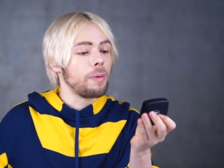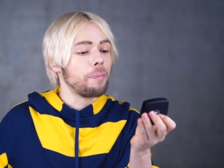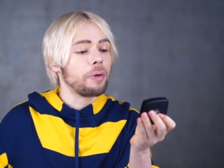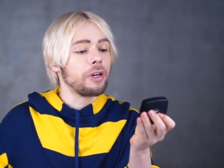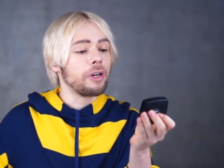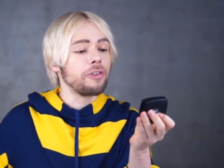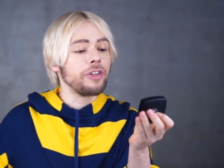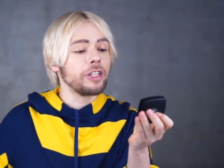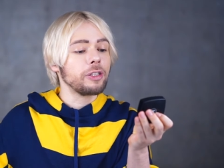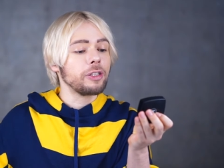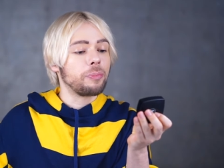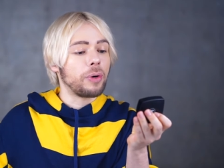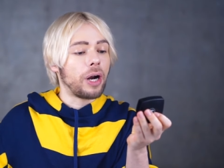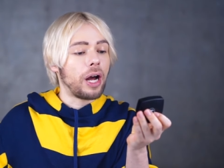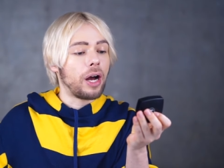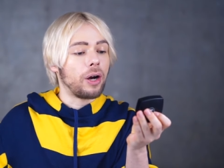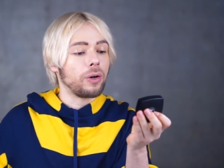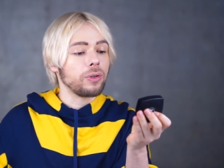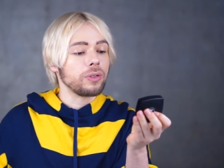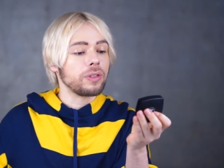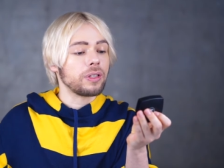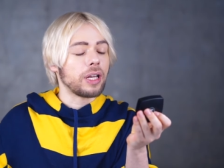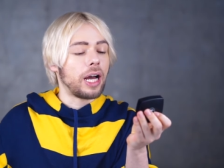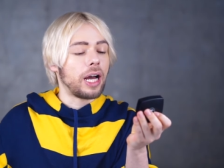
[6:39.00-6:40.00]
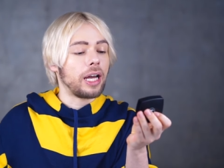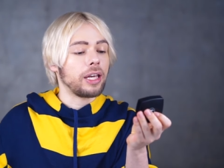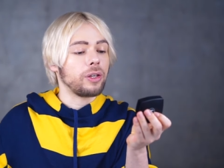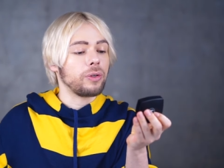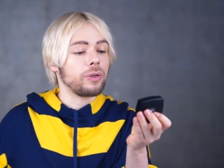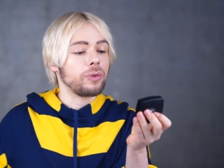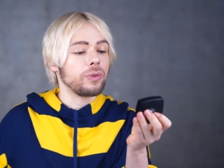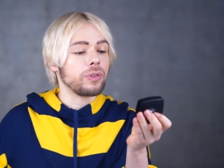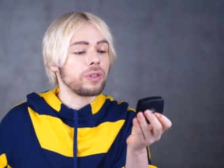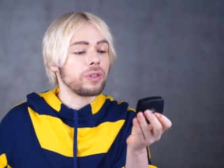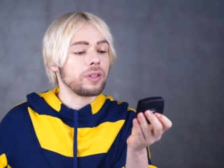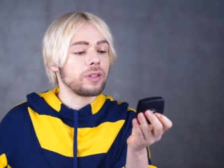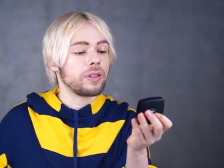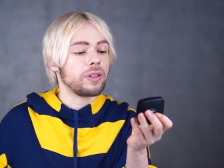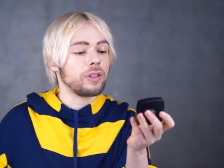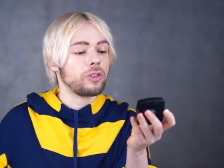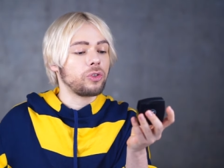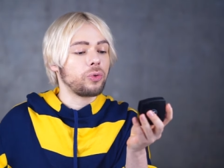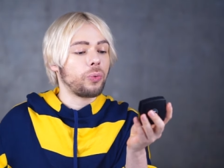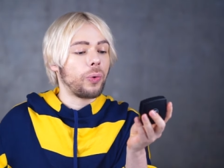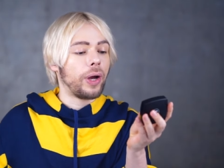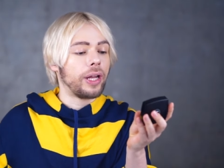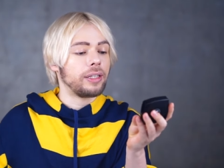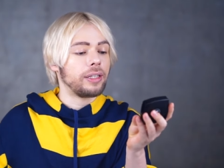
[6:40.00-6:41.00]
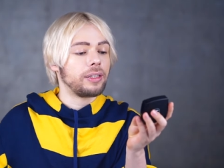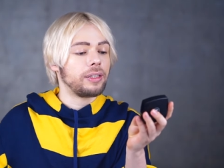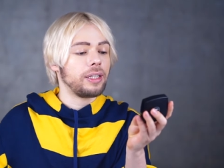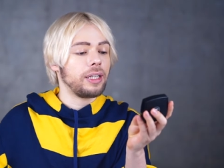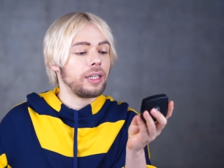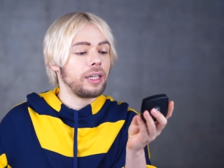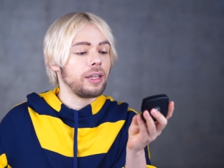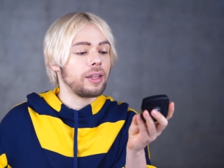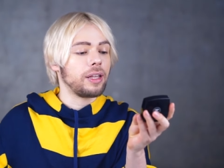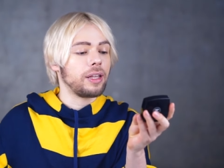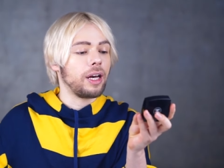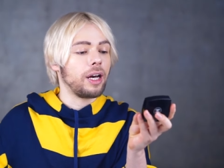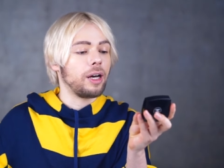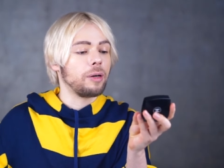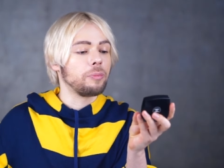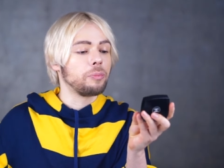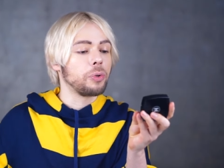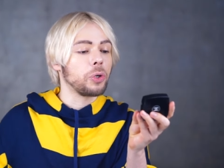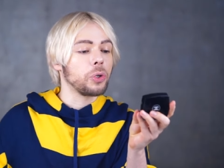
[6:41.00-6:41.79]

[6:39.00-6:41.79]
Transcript: Perfect Brows. I use the twenty, the